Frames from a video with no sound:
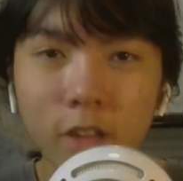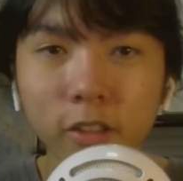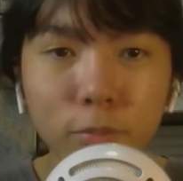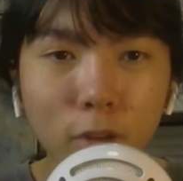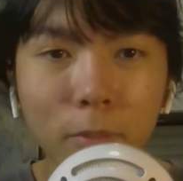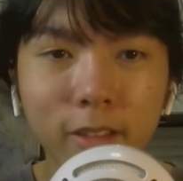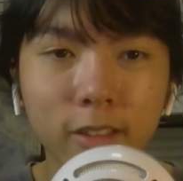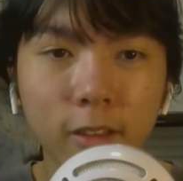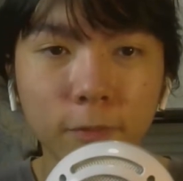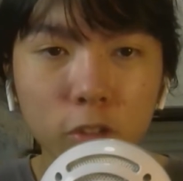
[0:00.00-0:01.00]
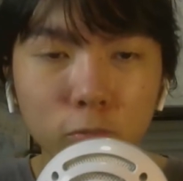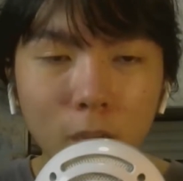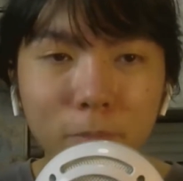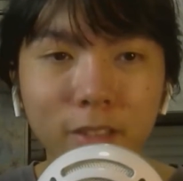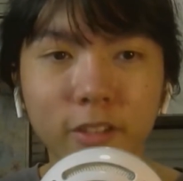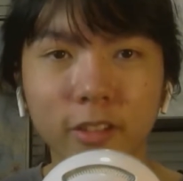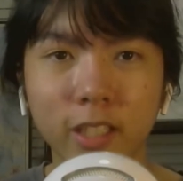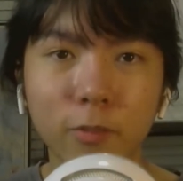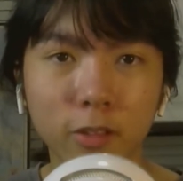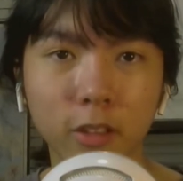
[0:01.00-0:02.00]
Another problem is that the official website just
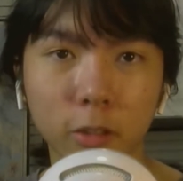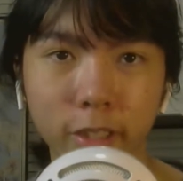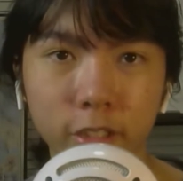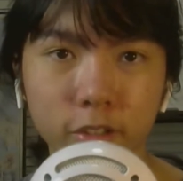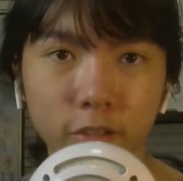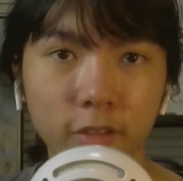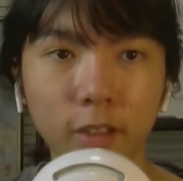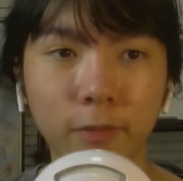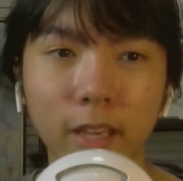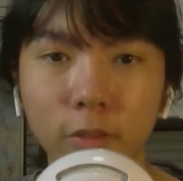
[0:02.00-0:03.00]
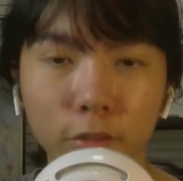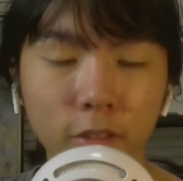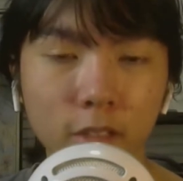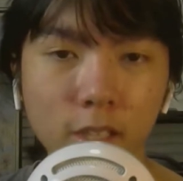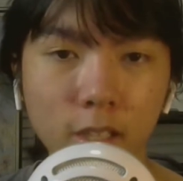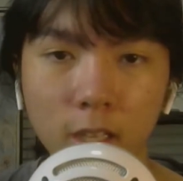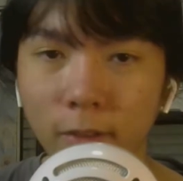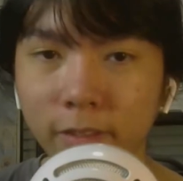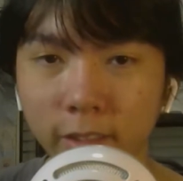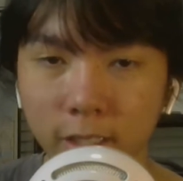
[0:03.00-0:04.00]
gives you the locations, nothing else. If it
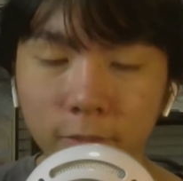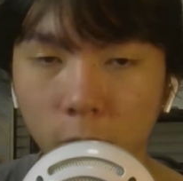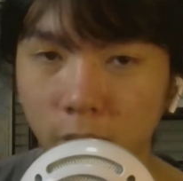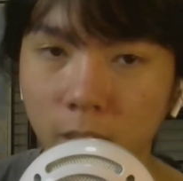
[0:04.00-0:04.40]
has a GIF or